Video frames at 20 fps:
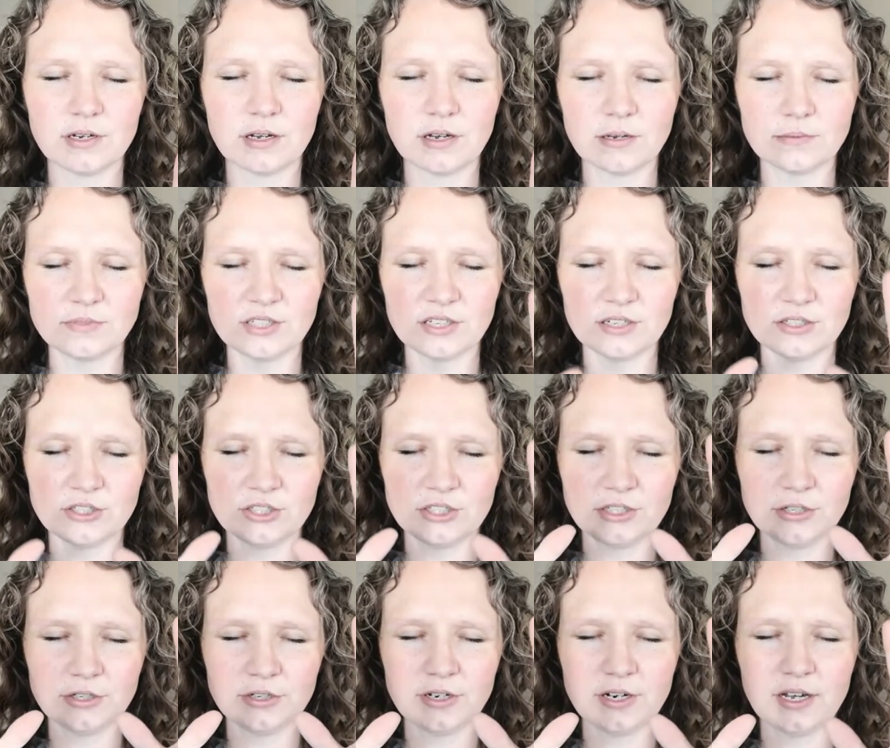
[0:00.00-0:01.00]
I'm
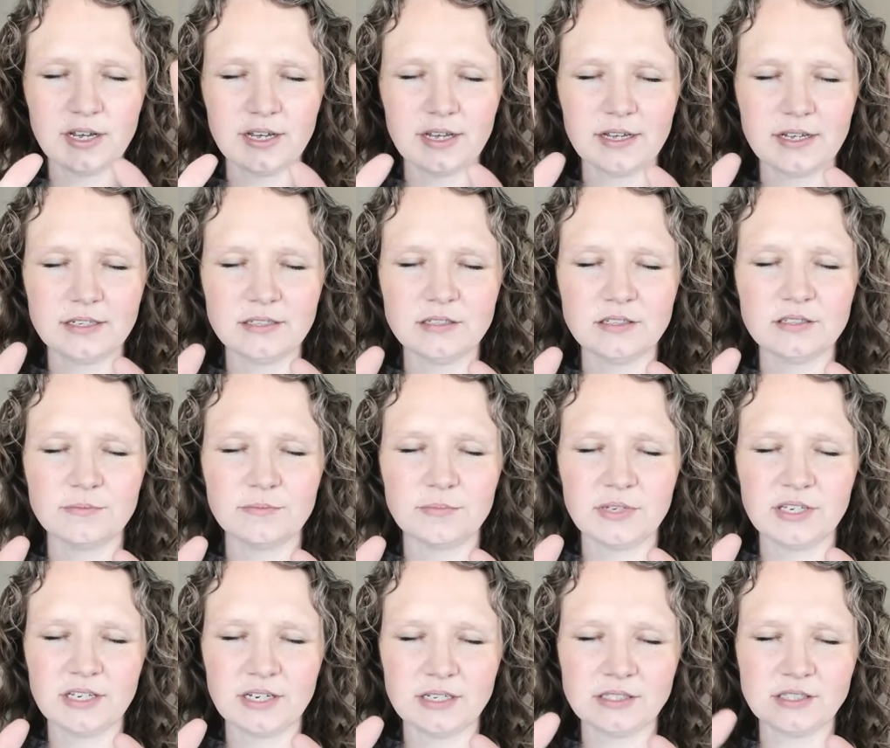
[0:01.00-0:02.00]
touching your head
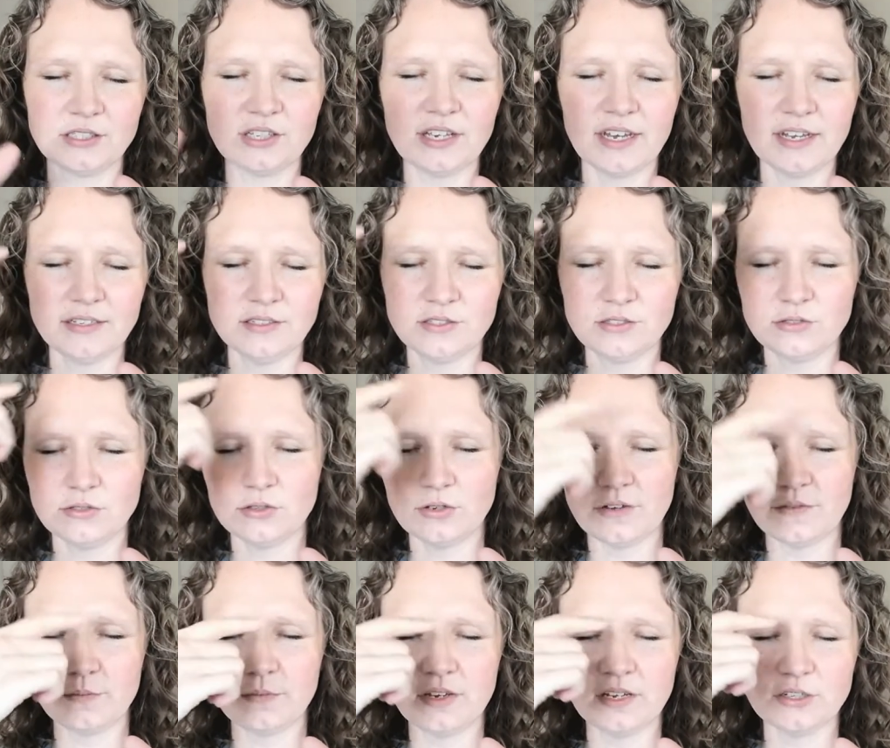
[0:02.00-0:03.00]
because yes, you do
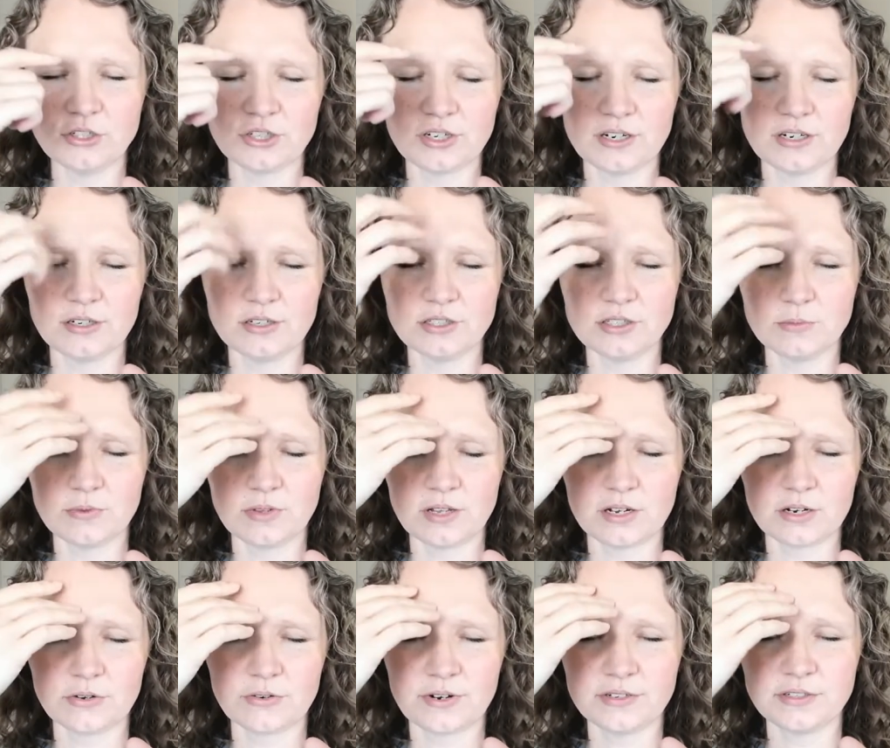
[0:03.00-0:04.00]
have major energy
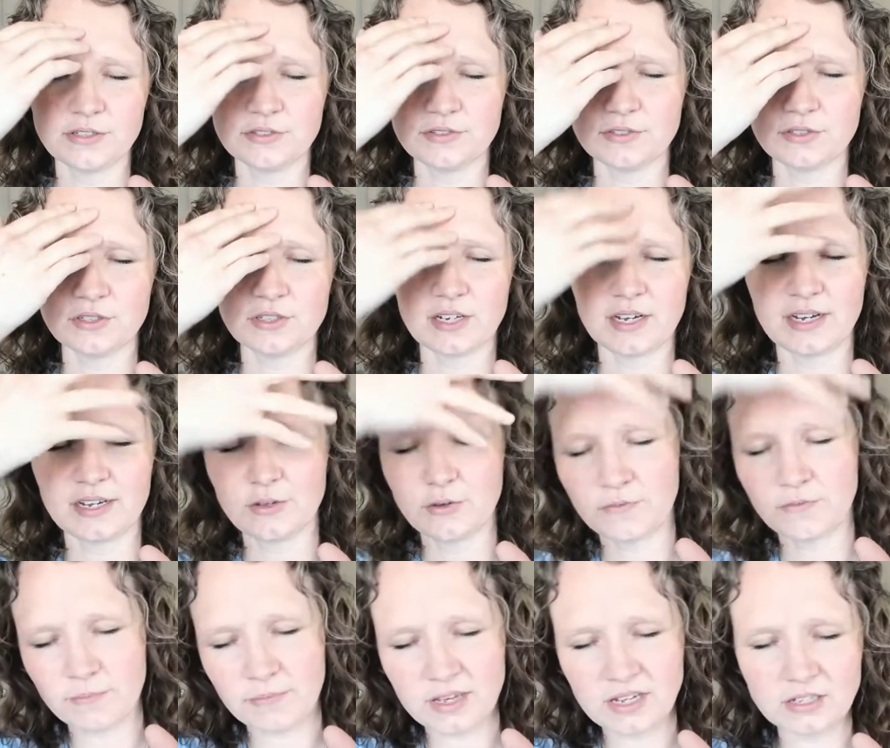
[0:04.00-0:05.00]
block around your third eye. You
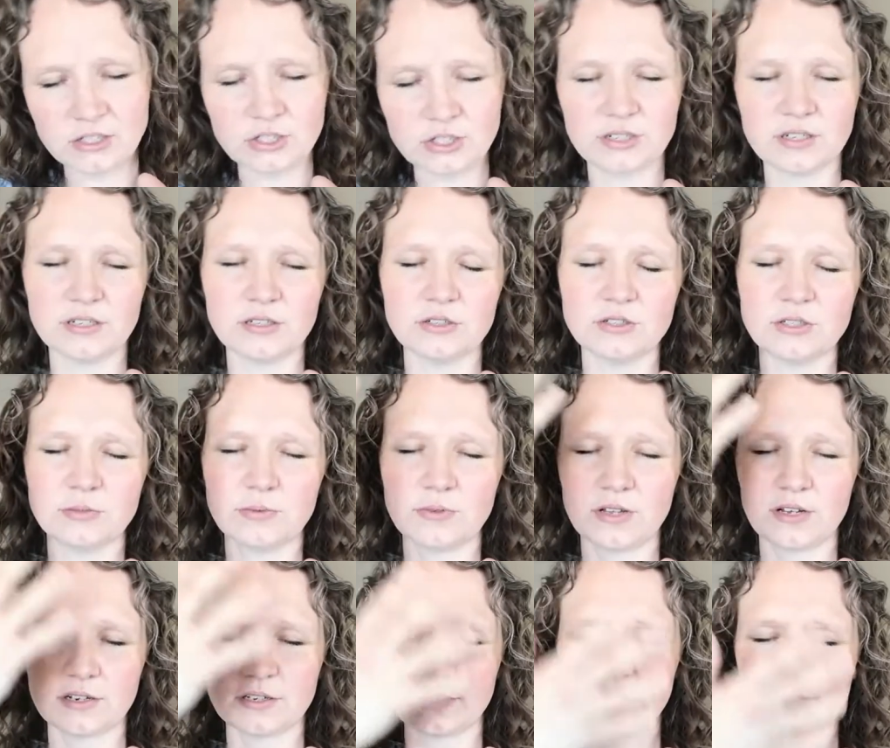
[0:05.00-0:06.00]
have major energy
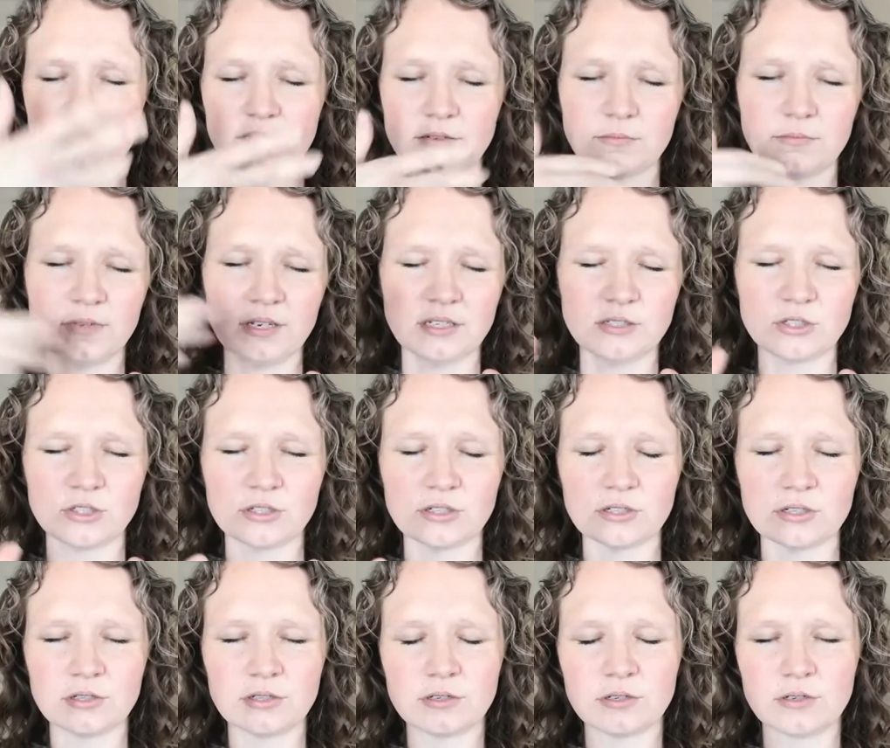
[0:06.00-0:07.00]
block here,
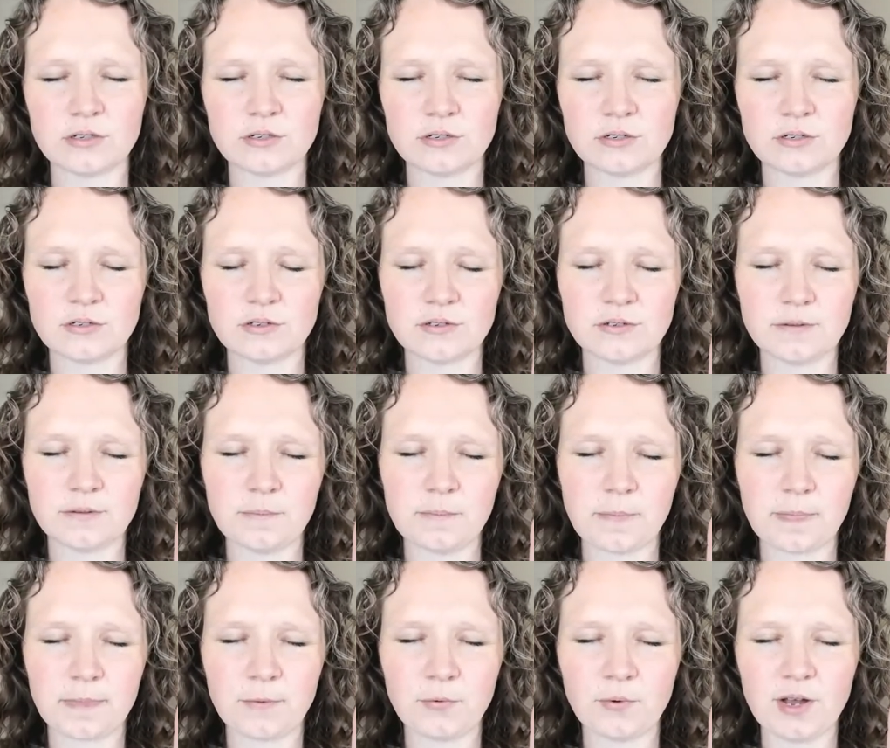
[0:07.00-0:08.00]
major.
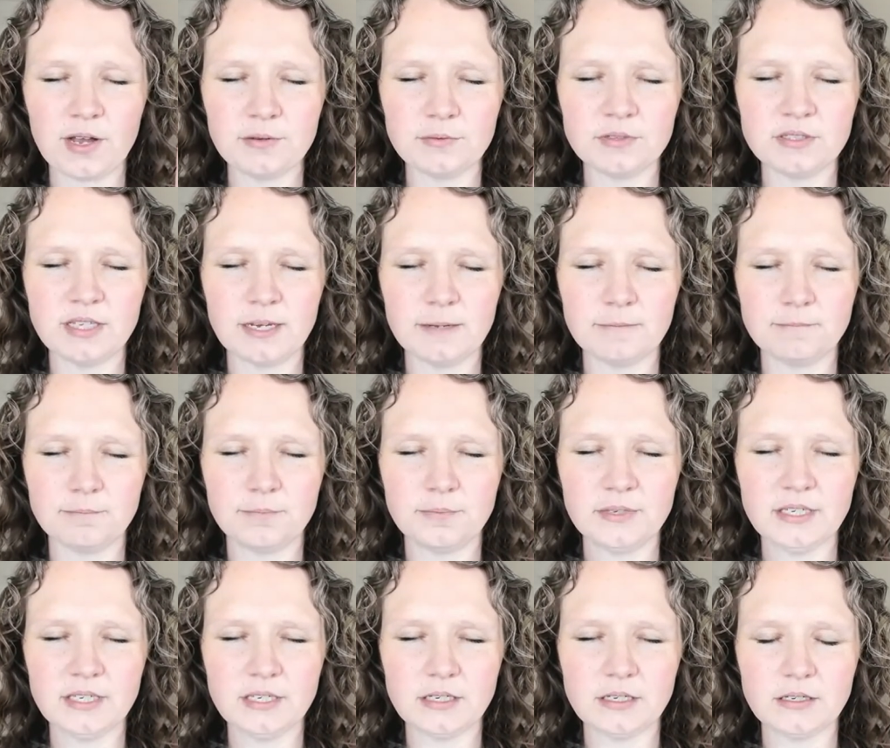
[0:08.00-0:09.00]
Why would that
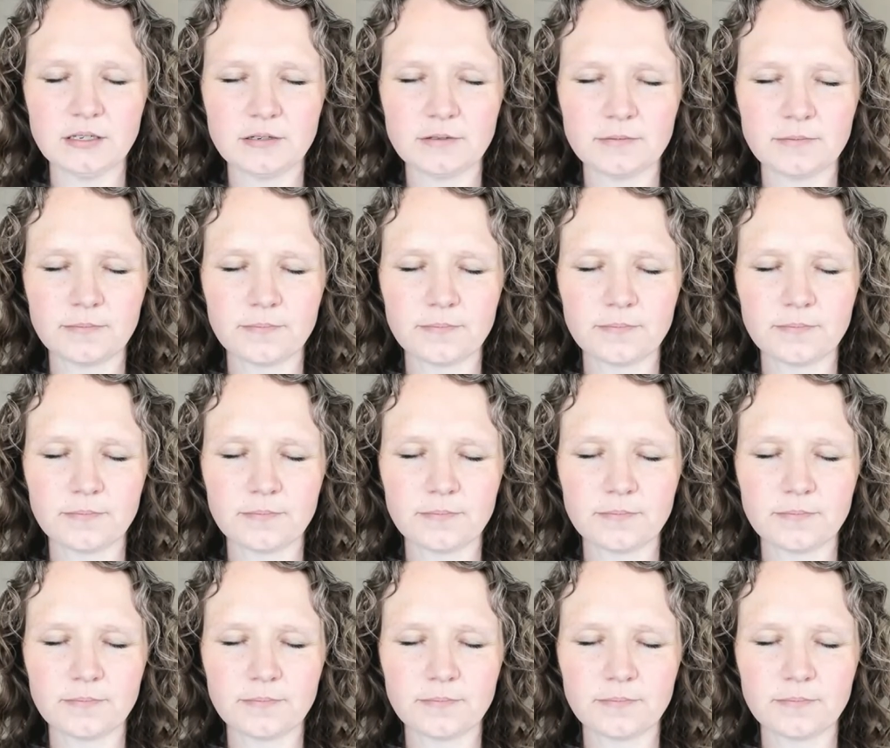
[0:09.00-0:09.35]
be?